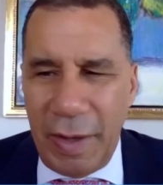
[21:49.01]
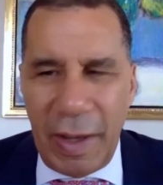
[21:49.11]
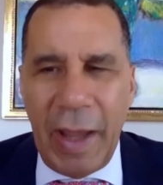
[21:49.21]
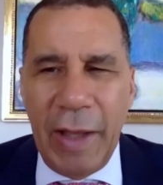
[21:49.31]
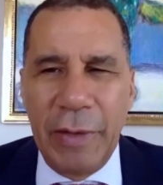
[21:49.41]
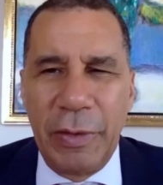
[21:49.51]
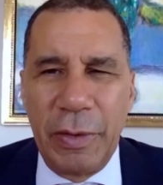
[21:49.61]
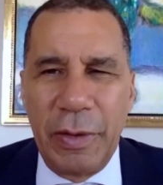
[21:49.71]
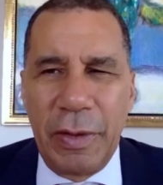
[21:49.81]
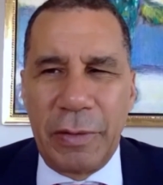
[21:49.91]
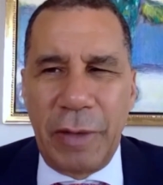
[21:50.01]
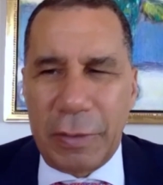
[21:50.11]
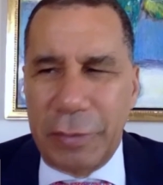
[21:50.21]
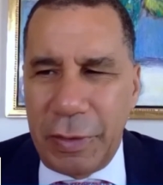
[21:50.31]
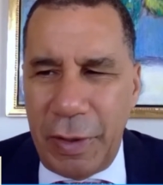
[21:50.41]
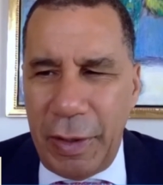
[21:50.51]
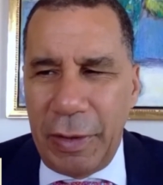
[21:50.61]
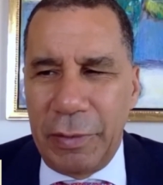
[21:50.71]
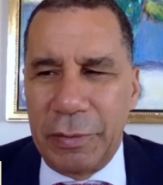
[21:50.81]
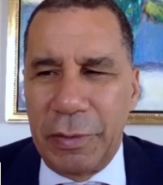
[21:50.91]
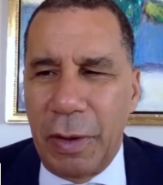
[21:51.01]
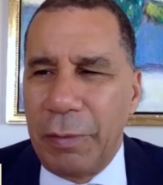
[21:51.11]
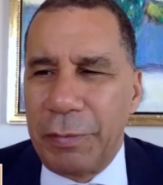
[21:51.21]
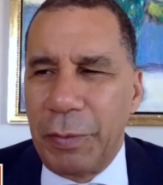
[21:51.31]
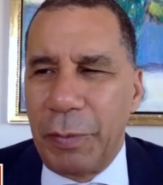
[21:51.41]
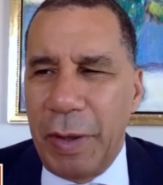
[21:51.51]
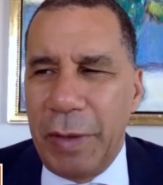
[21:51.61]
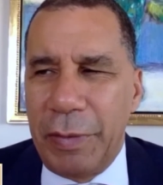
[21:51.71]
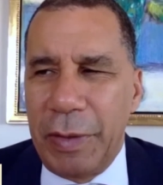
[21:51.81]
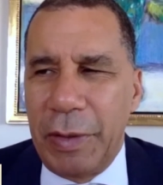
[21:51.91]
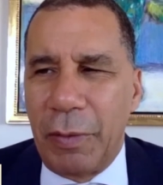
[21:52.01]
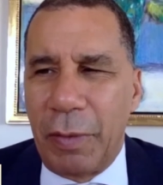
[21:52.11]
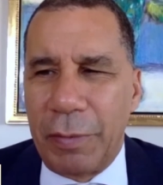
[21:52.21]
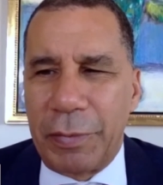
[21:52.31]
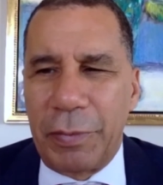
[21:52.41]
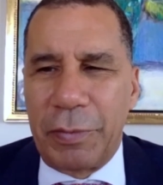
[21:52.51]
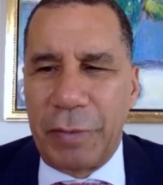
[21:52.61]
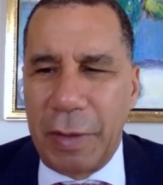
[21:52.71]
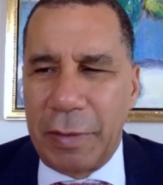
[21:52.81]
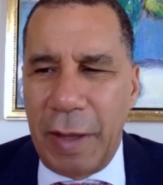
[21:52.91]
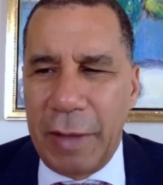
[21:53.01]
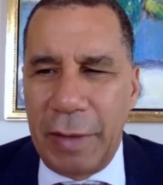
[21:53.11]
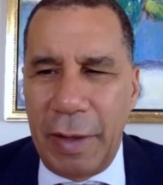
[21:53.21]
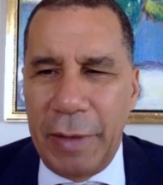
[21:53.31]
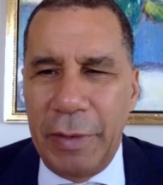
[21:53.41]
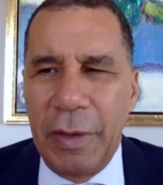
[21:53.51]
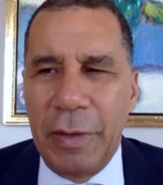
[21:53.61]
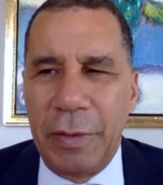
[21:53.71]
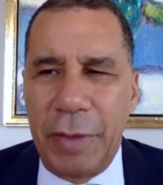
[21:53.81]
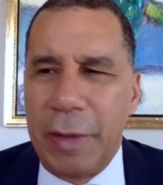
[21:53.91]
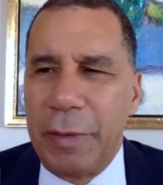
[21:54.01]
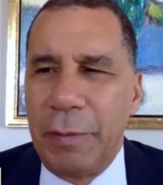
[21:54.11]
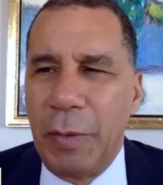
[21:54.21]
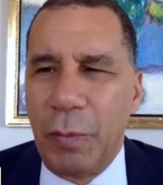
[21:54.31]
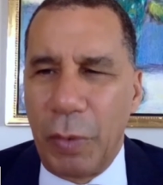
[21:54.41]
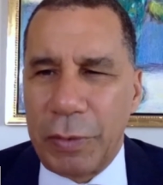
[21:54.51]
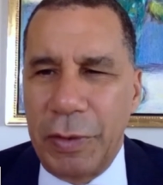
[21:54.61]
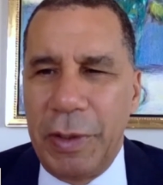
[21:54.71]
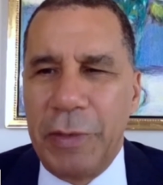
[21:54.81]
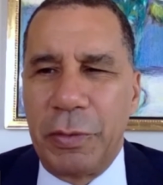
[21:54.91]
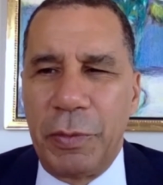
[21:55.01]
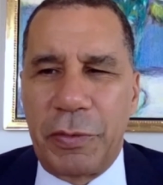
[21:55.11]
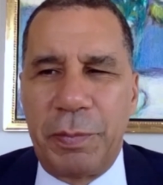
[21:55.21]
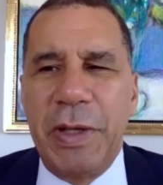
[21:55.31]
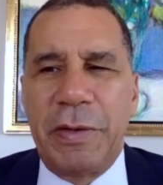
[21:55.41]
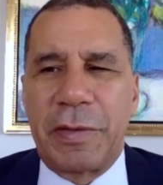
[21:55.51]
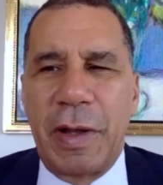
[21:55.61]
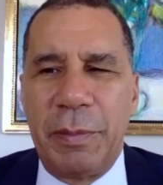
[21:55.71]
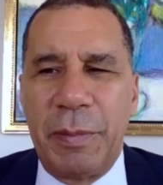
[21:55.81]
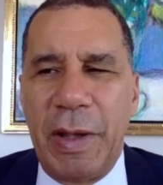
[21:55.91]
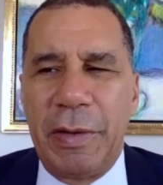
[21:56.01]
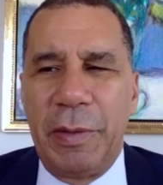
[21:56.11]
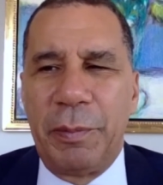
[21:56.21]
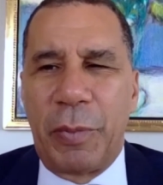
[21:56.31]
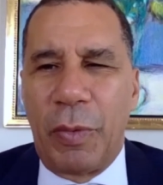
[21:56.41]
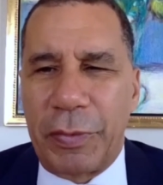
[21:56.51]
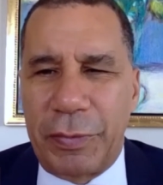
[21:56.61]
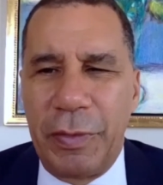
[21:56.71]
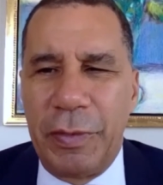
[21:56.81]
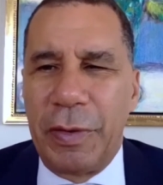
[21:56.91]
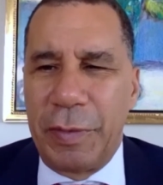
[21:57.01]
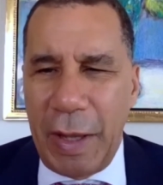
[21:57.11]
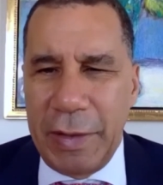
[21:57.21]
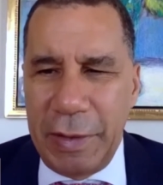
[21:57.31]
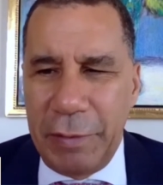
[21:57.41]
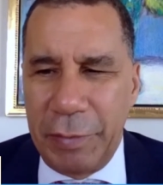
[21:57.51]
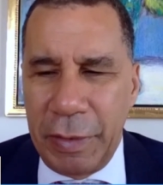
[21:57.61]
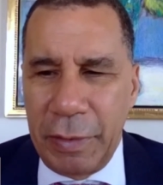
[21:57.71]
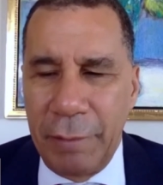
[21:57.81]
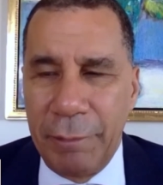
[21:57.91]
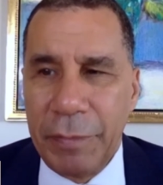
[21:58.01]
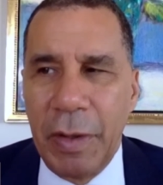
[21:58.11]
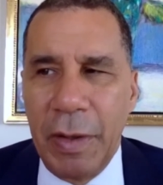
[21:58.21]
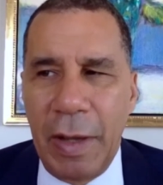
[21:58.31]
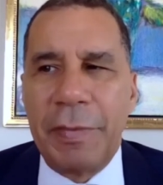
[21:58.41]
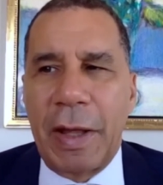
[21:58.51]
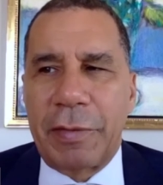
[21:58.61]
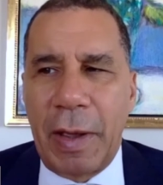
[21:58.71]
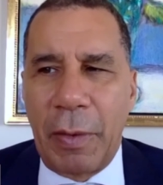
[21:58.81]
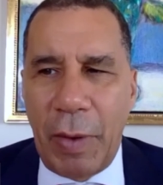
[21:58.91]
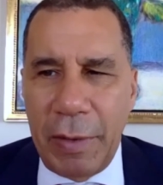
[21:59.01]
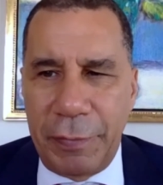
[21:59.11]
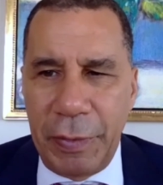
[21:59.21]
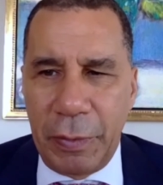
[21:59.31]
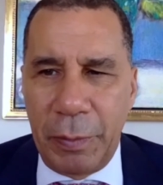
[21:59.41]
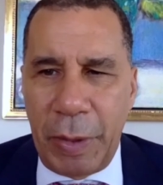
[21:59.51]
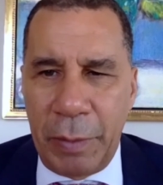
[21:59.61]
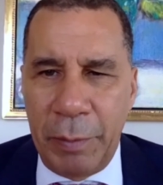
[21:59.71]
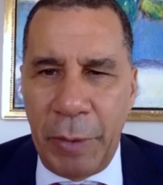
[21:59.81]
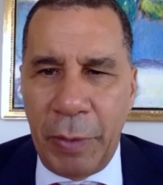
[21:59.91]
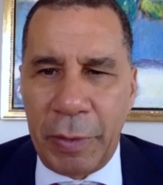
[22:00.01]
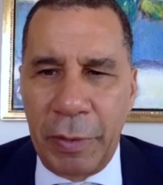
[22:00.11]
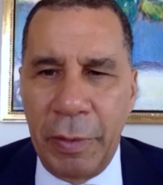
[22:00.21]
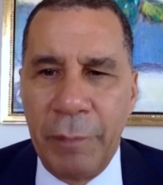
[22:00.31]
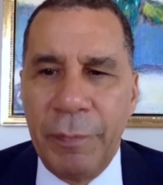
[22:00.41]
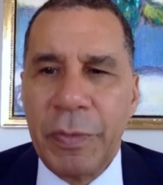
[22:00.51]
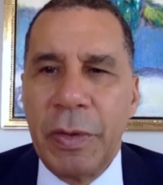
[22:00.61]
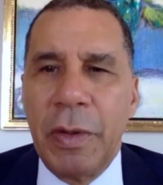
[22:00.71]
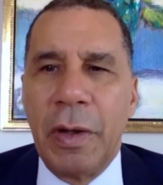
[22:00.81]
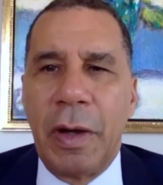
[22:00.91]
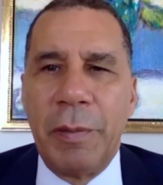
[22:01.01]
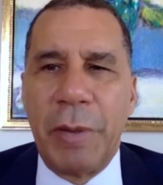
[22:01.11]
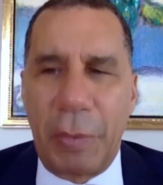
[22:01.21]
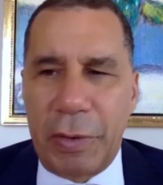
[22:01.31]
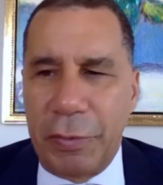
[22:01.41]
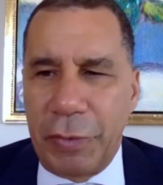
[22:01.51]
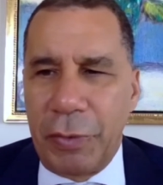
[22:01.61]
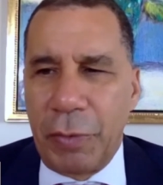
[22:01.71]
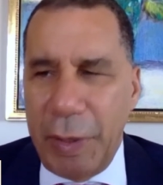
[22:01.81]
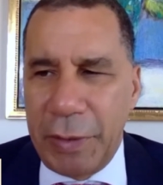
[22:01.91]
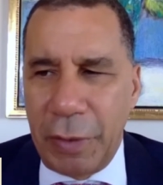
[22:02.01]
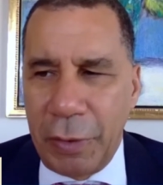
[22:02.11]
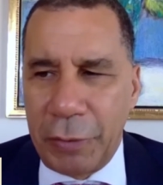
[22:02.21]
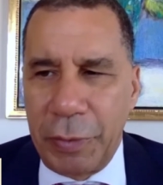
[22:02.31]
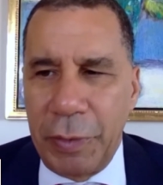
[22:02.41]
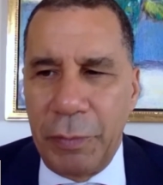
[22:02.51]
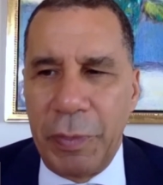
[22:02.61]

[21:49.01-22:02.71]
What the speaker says: And Dr. King loved the way the officer said that, and then worked it into a speech that he made in Boston that evening. And that's how I feel about America. America is a great country.